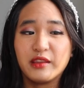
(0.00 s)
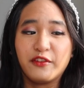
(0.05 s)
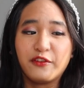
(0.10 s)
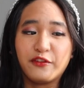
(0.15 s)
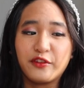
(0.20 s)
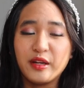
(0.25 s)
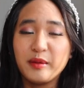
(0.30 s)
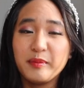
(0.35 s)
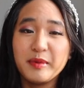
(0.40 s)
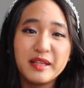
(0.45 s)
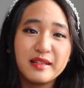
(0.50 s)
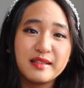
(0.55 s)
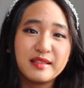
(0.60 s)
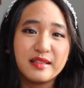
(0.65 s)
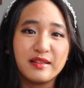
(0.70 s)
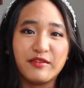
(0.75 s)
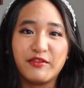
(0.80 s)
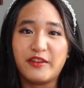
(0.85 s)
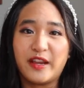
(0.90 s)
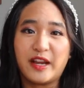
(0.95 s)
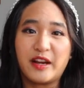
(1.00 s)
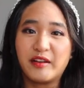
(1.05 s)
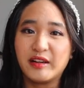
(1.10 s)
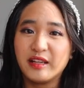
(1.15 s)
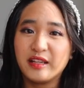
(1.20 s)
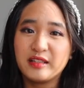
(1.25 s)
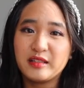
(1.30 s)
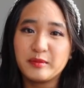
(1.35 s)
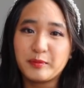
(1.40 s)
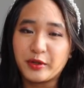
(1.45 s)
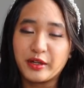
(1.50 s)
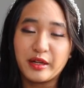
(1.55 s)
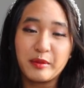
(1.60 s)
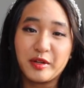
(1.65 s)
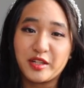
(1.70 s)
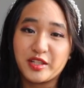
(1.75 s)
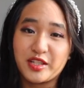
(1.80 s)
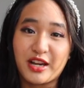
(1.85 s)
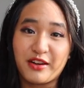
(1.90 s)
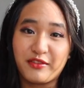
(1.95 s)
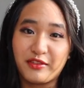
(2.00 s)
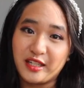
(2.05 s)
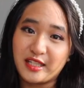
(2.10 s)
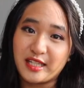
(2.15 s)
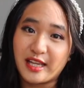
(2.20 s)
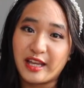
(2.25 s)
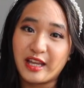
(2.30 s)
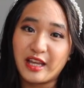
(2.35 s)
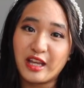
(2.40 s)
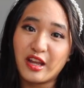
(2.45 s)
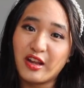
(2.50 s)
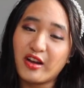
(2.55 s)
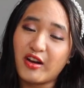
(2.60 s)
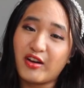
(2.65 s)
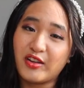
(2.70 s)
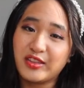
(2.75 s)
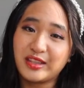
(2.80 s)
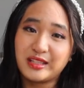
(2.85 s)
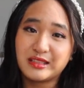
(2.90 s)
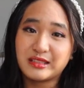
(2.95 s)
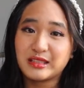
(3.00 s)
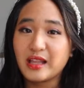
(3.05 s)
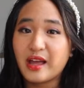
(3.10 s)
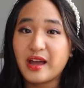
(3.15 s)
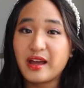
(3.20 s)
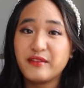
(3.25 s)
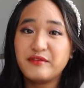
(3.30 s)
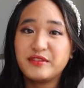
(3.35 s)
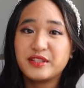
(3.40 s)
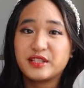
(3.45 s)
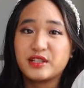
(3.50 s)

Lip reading: the freebies varied pretty much every day on these lives,